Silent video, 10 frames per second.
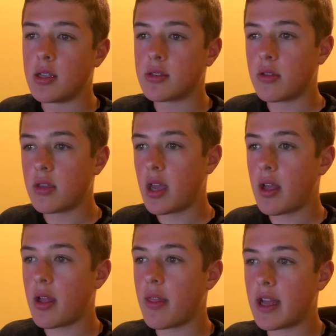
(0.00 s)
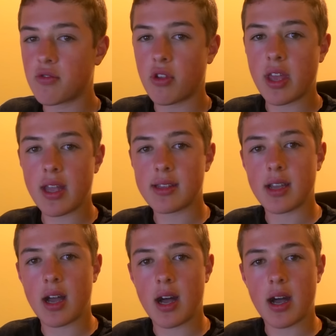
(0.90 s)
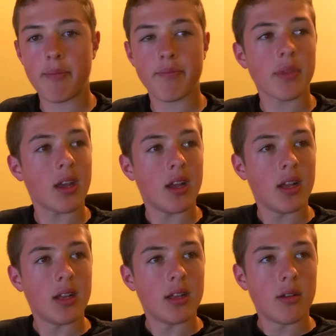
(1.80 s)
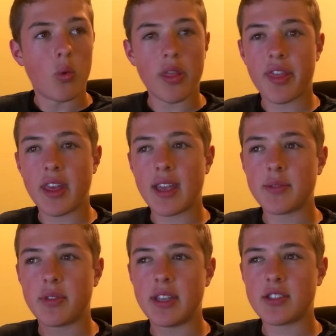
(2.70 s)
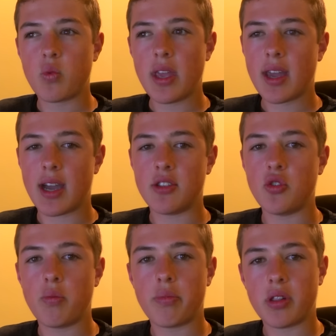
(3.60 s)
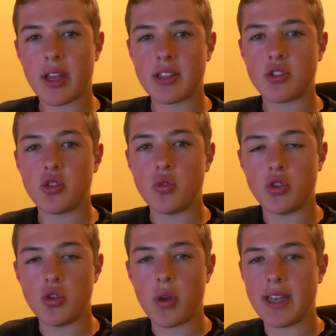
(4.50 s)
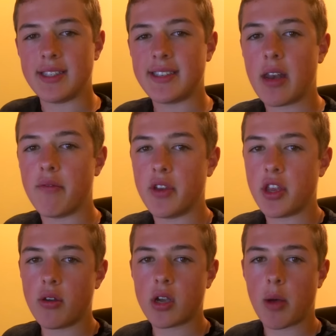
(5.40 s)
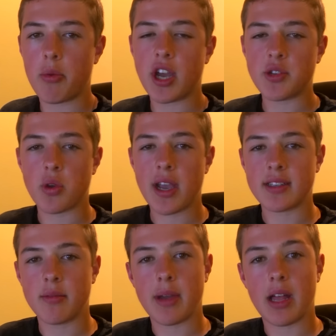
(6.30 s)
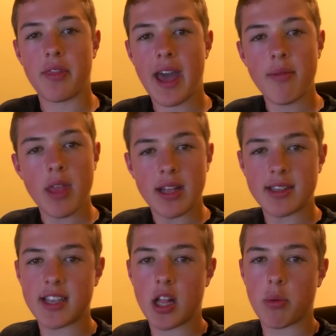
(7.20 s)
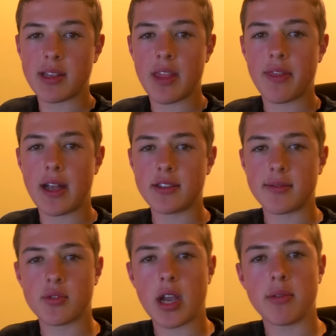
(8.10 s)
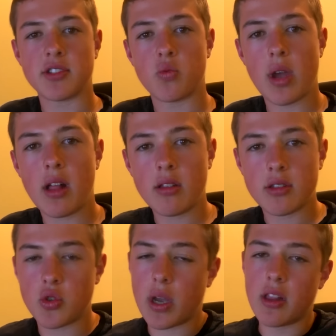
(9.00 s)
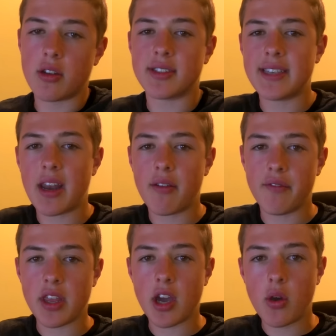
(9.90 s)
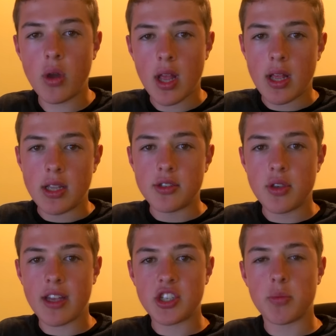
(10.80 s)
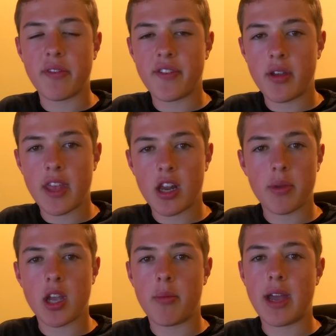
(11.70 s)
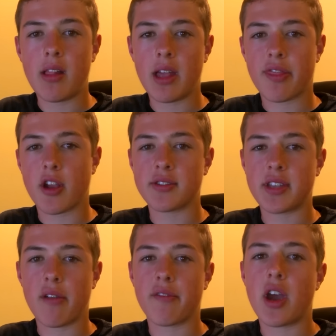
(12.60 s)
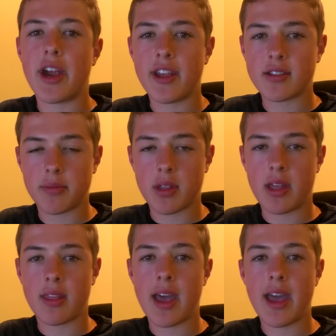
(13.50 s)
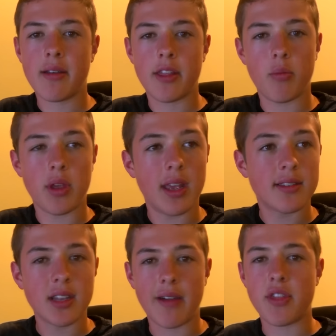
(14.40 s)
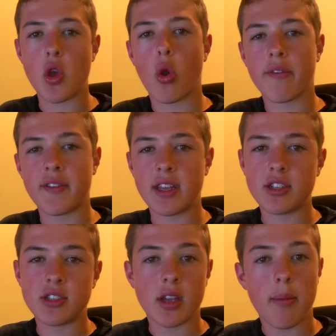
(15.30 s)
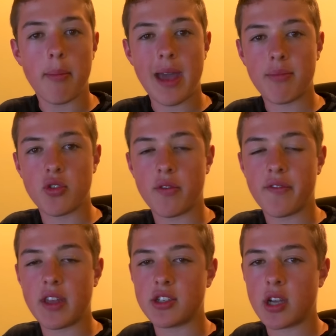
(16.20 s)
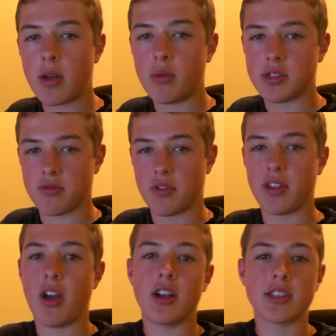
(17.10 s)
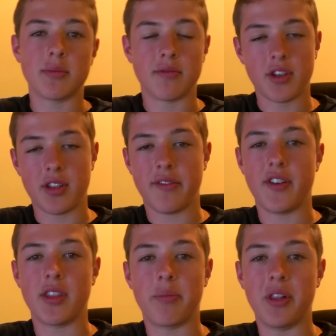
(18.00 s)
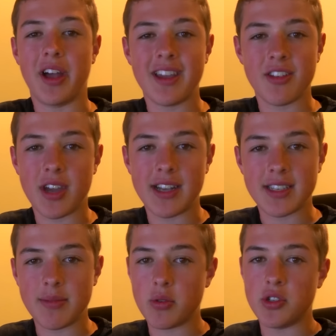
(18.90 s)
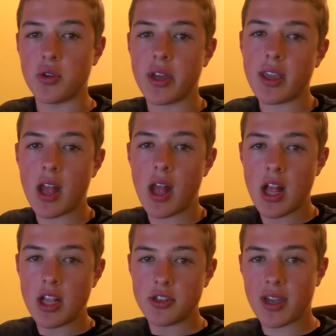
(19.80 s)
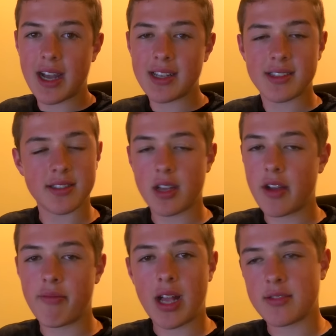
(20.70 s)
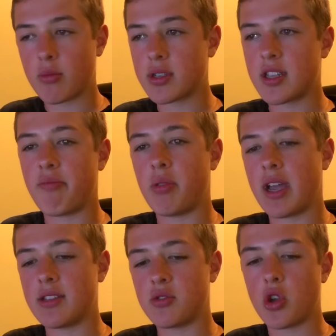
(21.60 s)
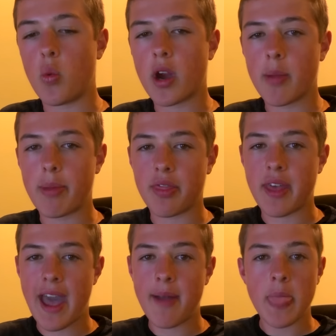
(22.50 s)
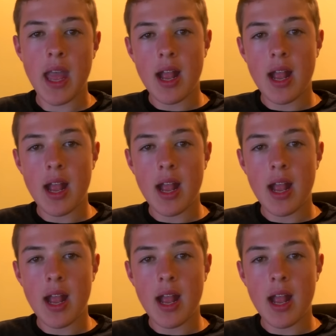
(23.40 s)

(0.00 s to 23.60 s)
So, yeah, that's really it. One thing is, this week I do plan to do a setup video. A couple of you guys were asking about that, to celebrate 10,000 subscribers as well, to do a little setup video. So yeah, that should be fun. That'll be coming out like Thursday or Friday or something like that. And then we still have the orphanage map to finish up, which is really awesome and really fun to play, and you guys seem to enjoy it. So you guys, I still have lots more stuff planned, so don't worry about that.